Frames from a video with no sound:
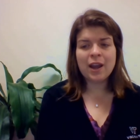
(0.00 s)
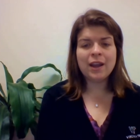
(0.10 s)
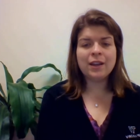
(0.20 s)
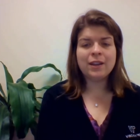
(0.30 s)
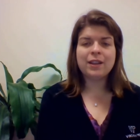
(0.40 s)

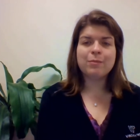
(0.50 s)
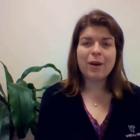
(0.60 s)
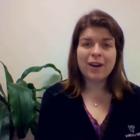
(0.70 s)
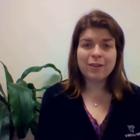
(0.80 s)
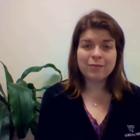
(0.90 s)
and the
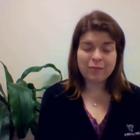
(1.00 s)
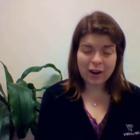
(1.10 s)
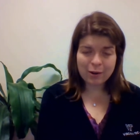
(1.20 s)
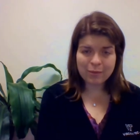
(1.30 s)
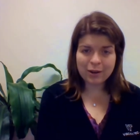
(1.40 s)

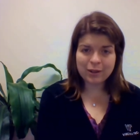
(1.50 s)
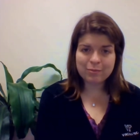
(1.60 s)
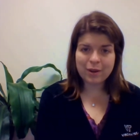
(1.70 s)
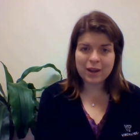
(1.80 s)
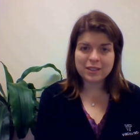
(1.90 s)
environmental
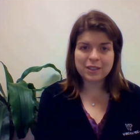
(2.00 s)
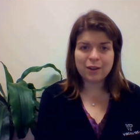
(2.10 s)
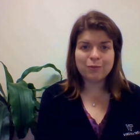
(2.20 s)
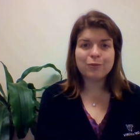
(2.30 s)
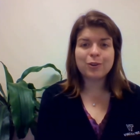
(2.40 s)
impacts
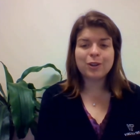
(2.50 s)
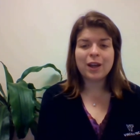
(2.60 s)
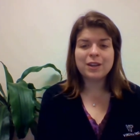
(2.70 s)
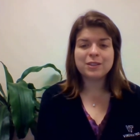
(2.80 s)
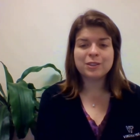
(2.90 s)
of
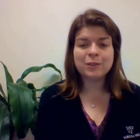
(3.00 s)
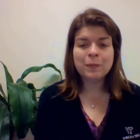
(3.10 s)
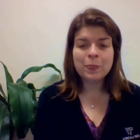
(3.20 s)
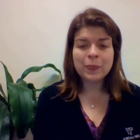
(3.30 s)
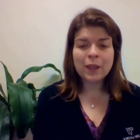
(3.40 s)
fertilizer
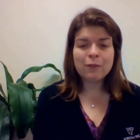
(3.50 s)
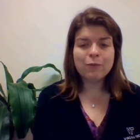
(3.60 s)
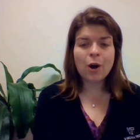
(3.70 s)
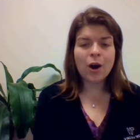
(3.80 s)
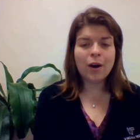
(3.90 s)

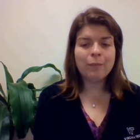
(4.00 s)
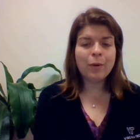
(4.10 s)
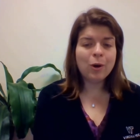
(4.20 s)
um,